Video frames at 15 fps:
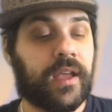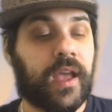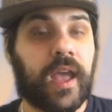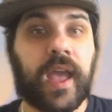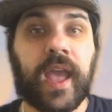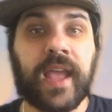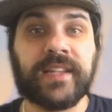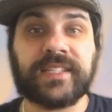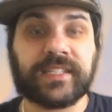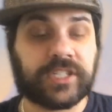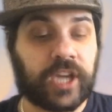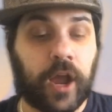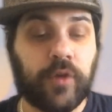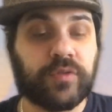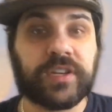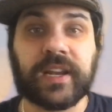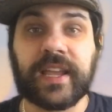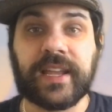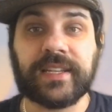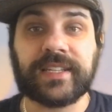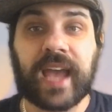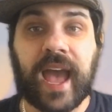it's totally
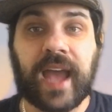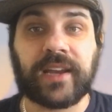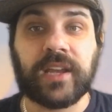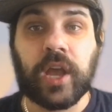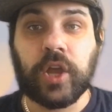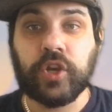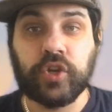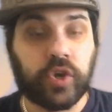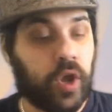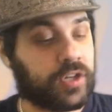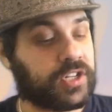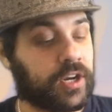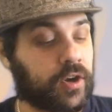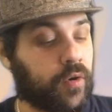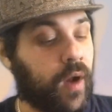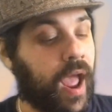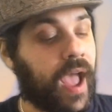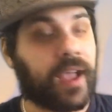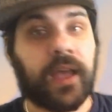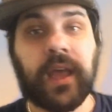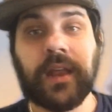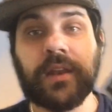intact. Not a crack.
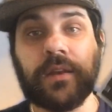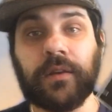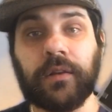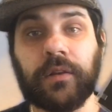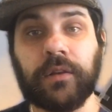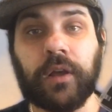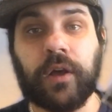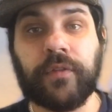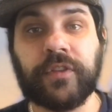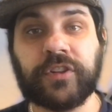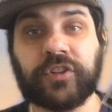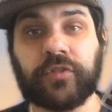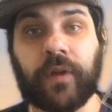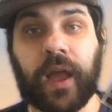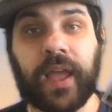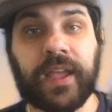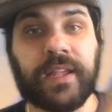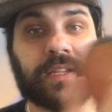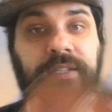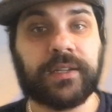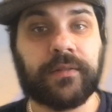Look, the trays.